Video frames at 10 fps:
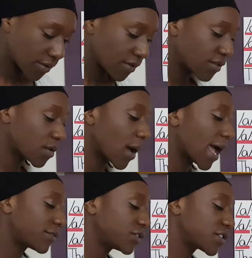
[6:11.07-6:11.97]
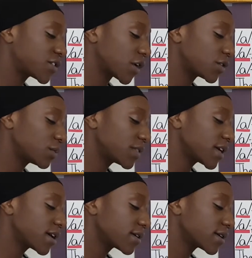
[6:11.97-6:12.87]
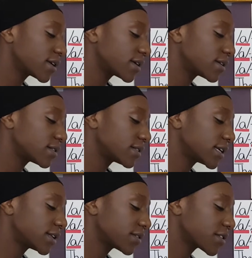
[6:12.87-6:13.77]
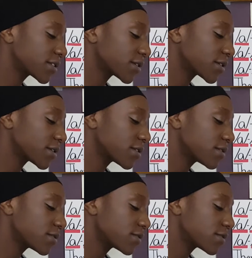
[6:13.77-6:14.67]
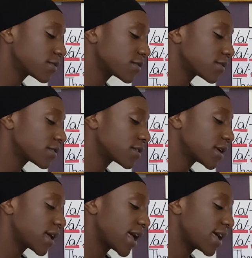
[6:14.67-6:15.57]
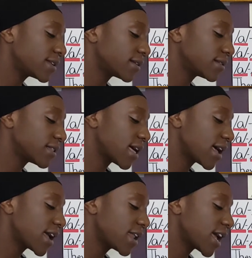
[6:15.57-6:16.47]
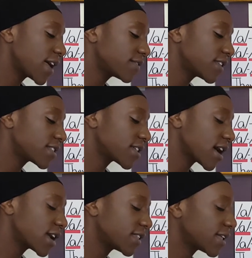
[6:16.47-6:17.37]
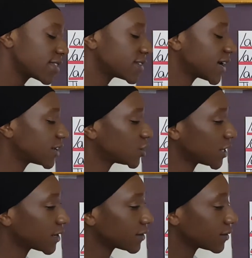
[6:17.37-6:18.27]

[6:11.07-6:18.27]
So I have to start with a little circle and a line at the side that's touching.